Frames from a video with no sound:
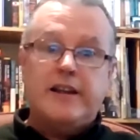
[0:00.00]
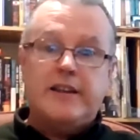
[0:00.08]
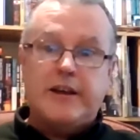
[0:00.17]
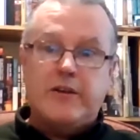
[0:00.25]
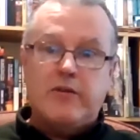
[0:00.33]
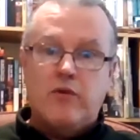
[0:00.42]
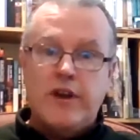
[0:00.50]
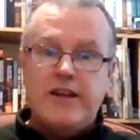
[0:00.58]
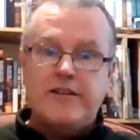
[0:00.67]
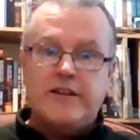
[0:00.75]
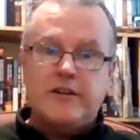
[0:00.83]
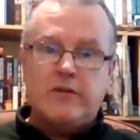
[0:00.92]
The
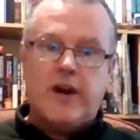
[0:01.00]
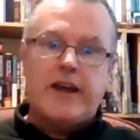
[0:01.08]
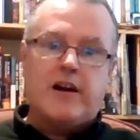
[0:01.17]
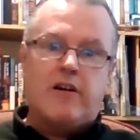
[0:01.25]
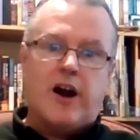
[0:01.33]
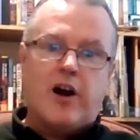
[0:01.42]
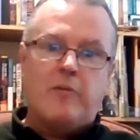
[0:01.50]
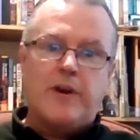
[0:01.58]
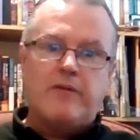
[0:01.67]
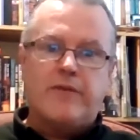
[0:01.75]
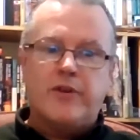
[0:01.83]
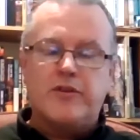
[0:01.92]
reason the regular army
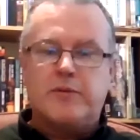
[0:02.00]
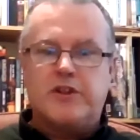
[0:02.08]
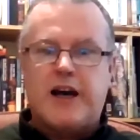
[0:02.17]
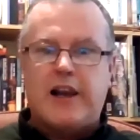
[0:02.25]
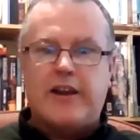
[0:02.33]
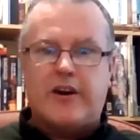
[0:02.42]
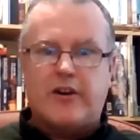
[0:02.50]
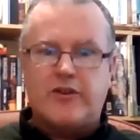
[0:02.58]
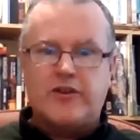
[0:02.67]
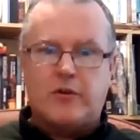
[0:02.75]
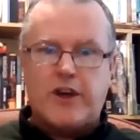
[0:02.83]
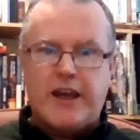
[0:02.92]
and 1st Battalion are
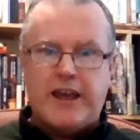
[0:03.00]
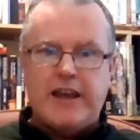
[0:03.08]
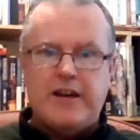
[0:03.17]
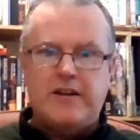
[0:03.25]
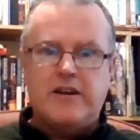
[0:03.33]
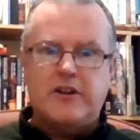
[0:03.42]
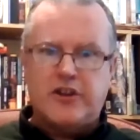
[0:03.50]
so keen